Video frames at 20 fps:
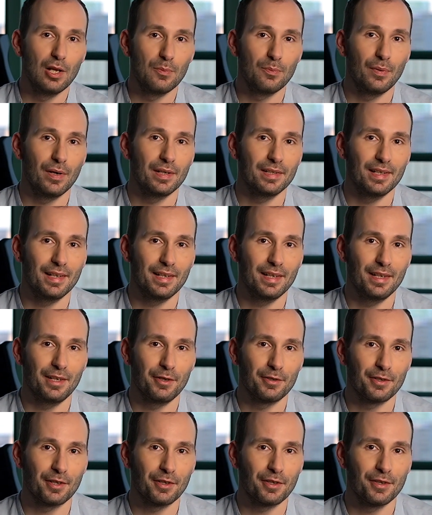but
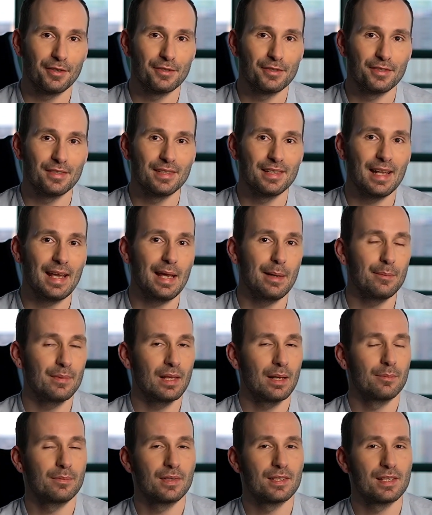you're not going to name
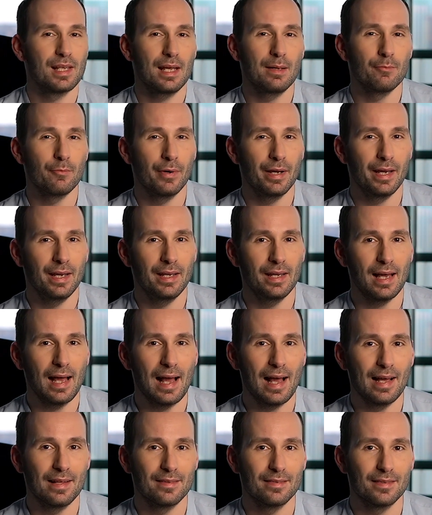them the same way,
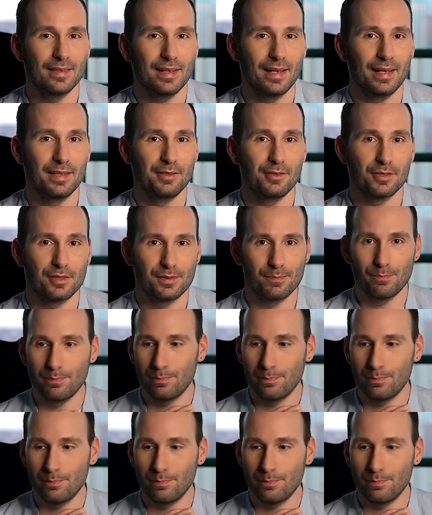and it just